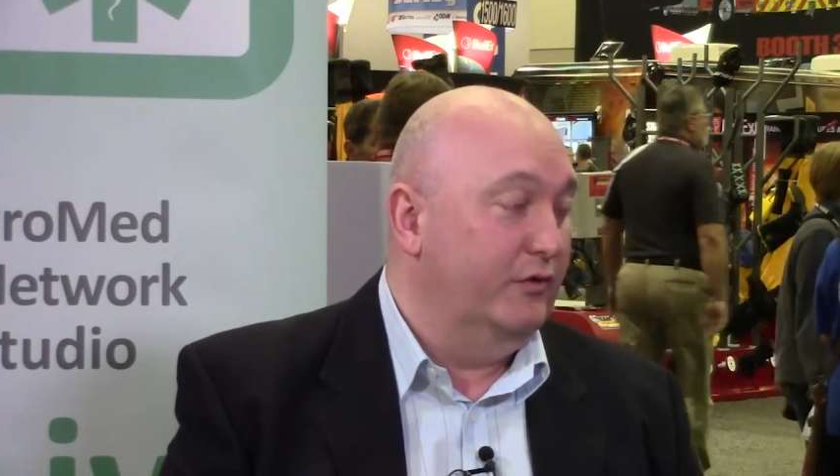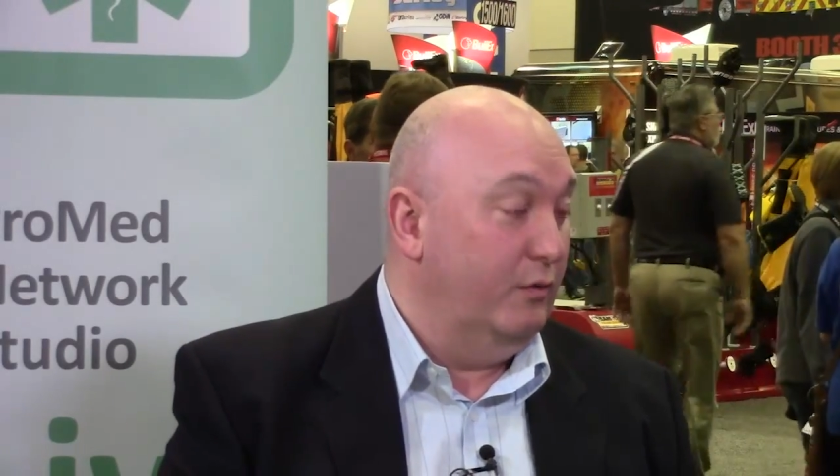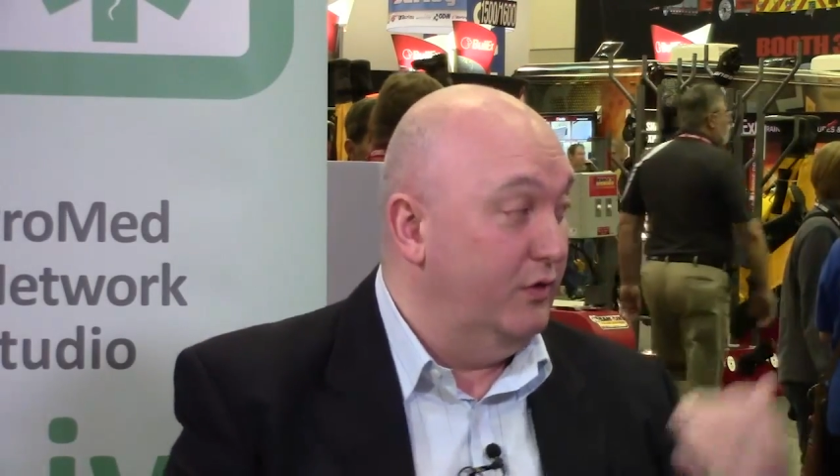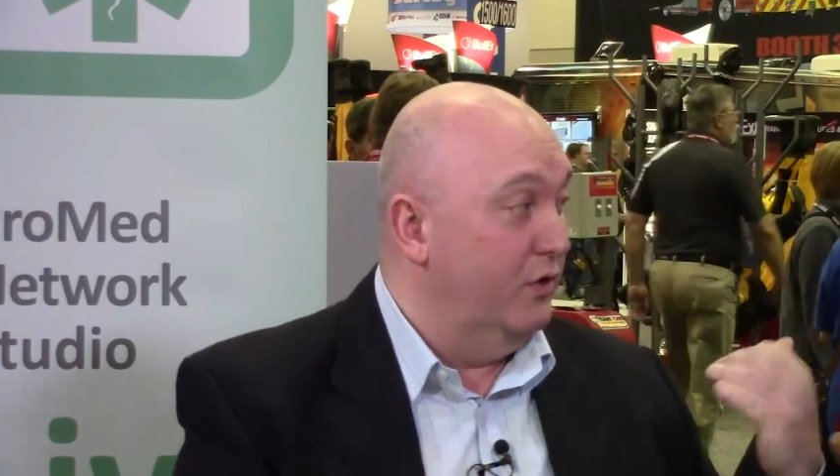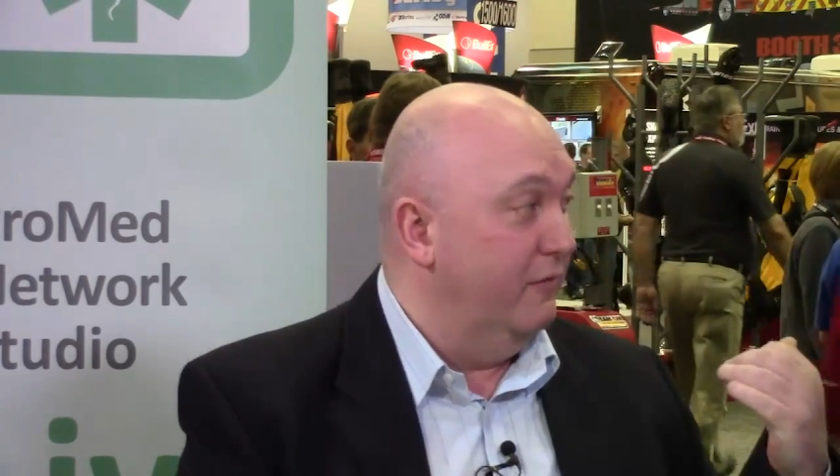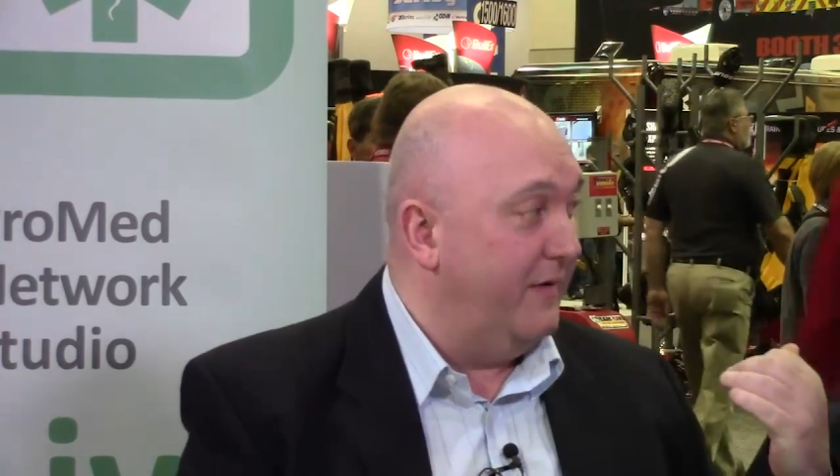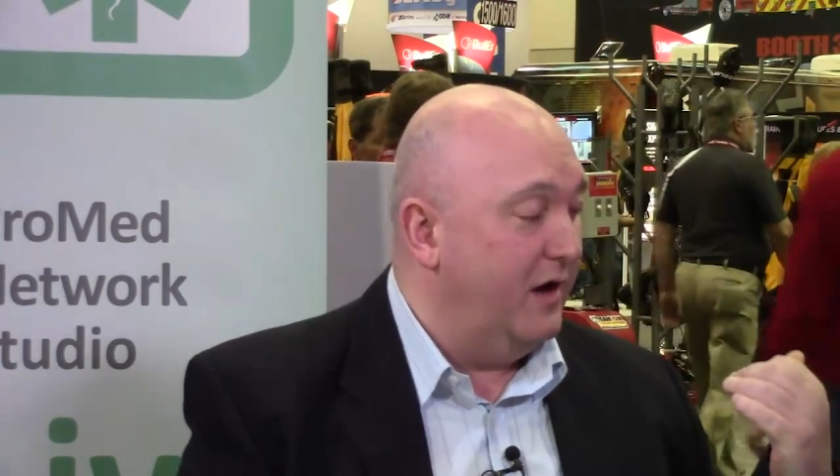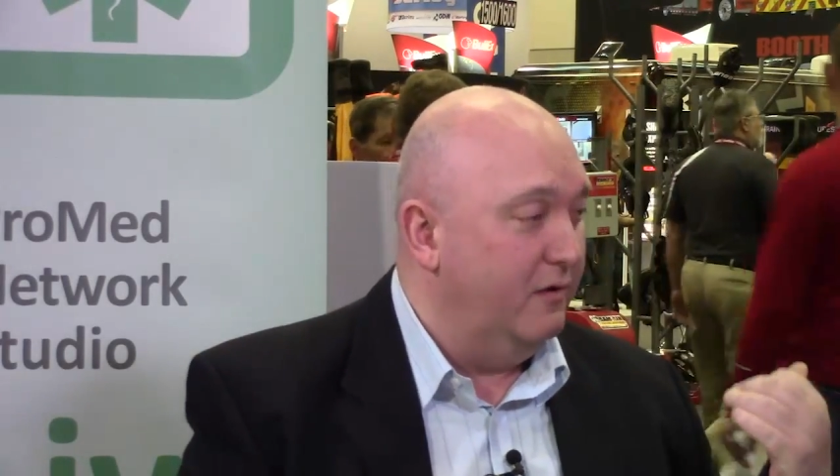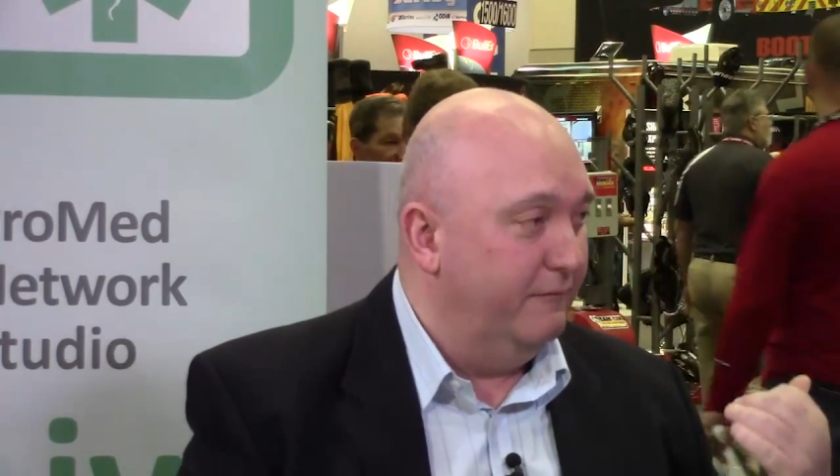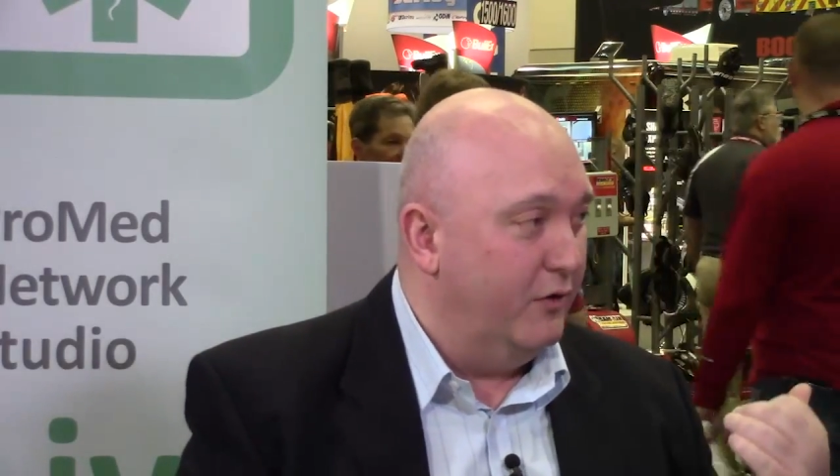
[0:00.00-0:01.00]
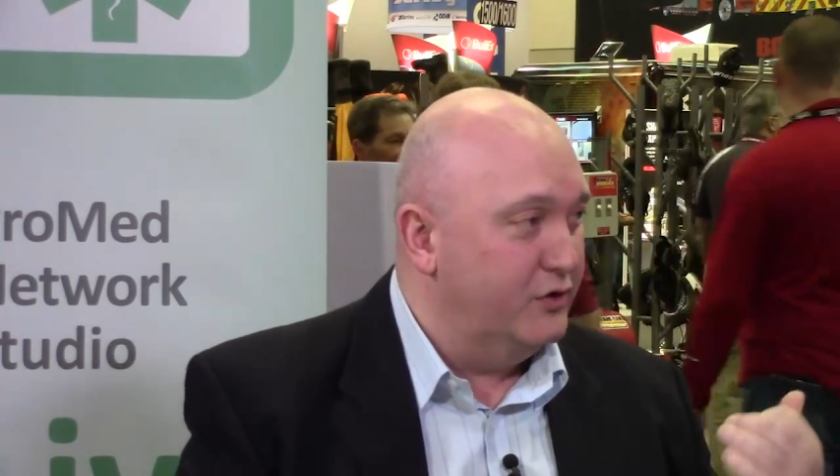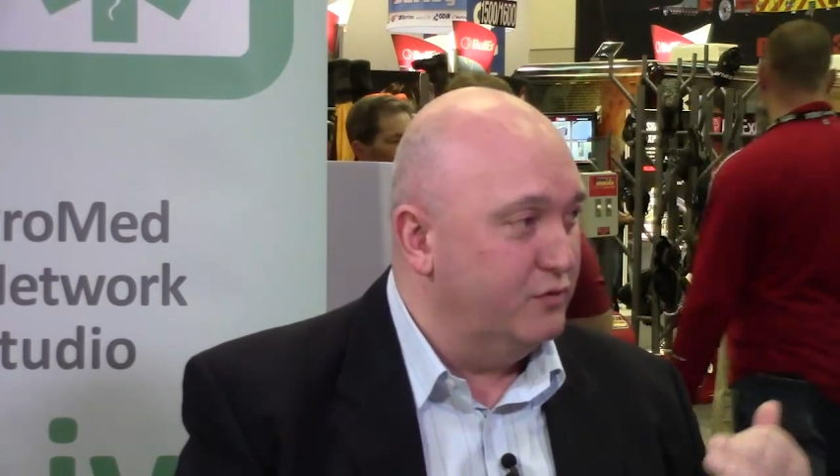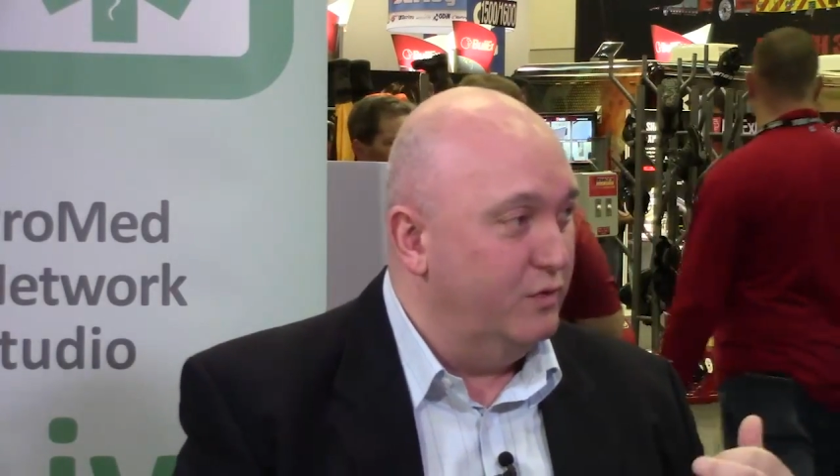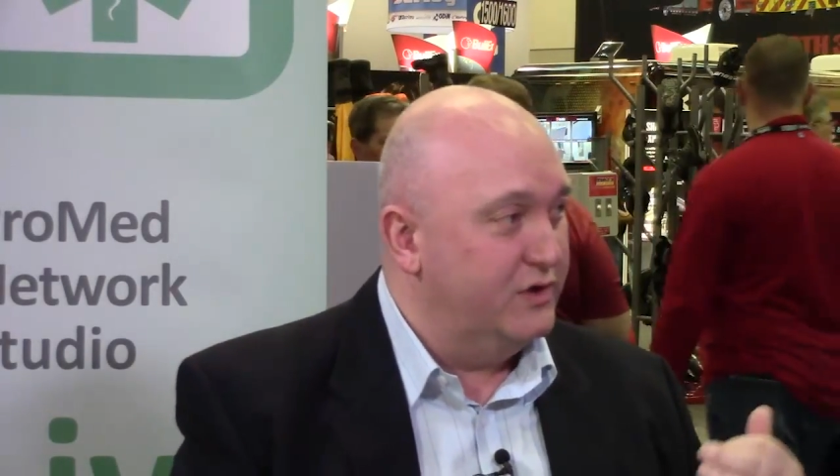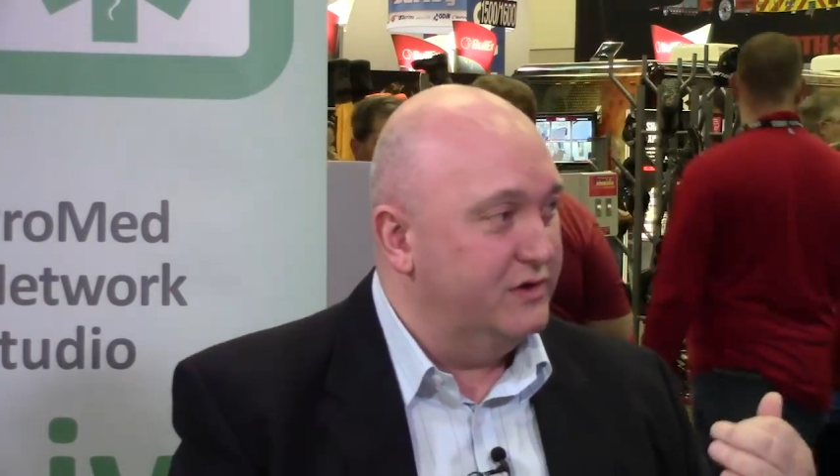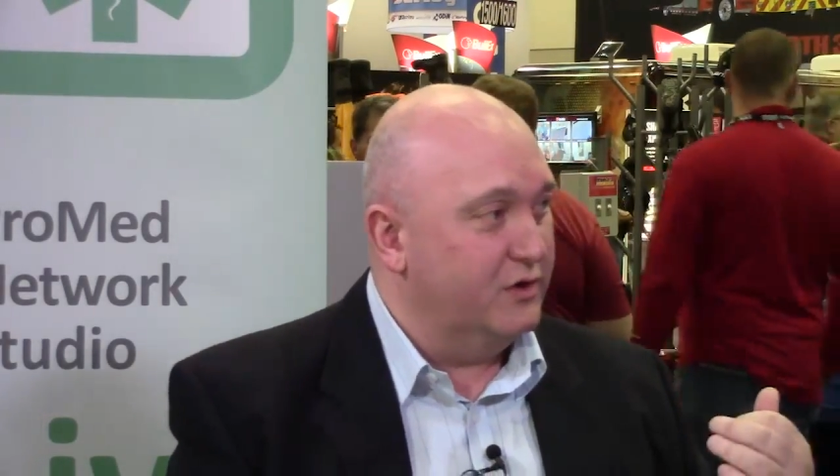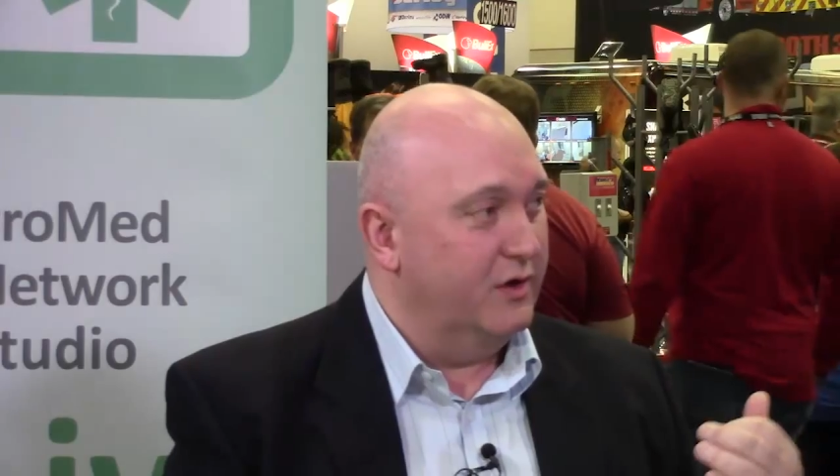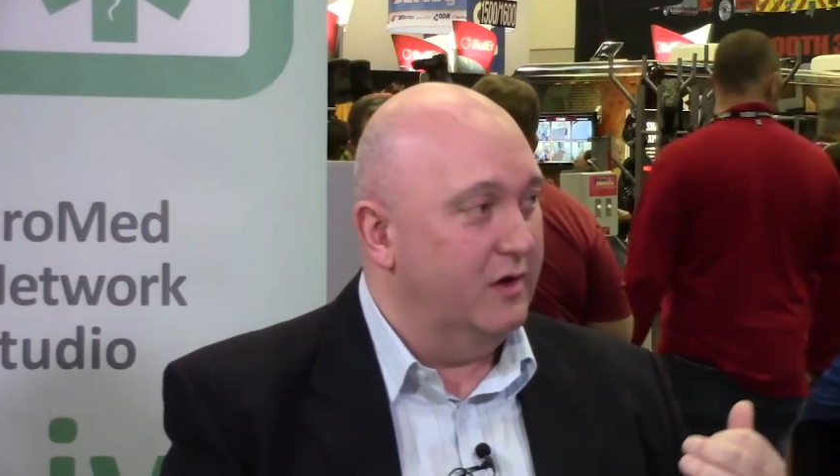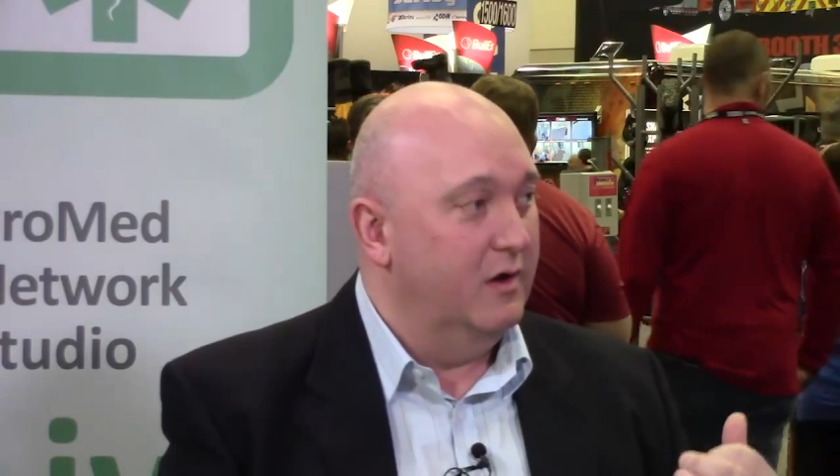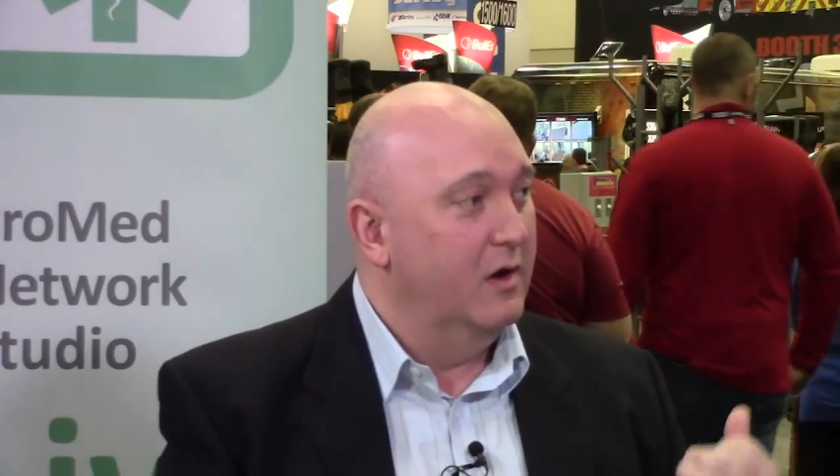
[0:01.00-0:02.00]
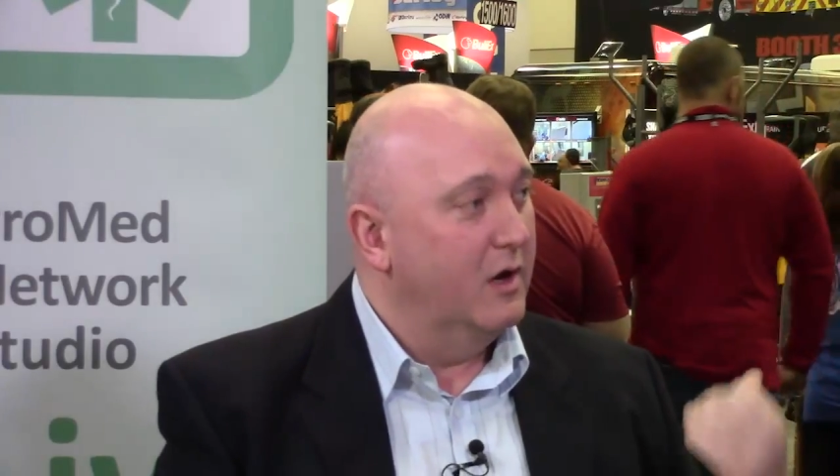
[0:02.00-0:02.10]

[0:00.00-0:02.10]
So we're doing a van conversion, which is on a